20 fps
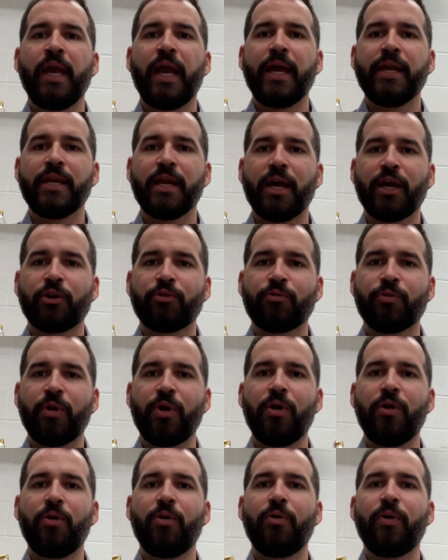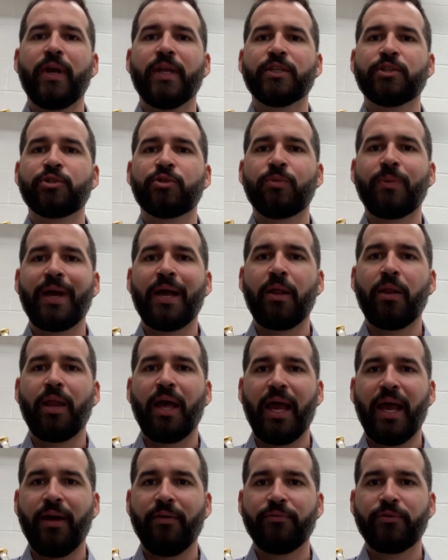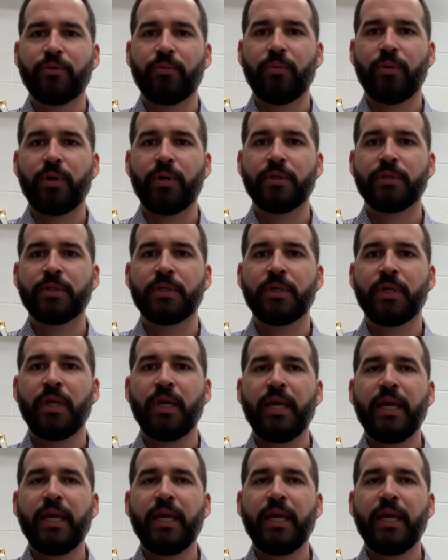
and not grow and swell afterwards.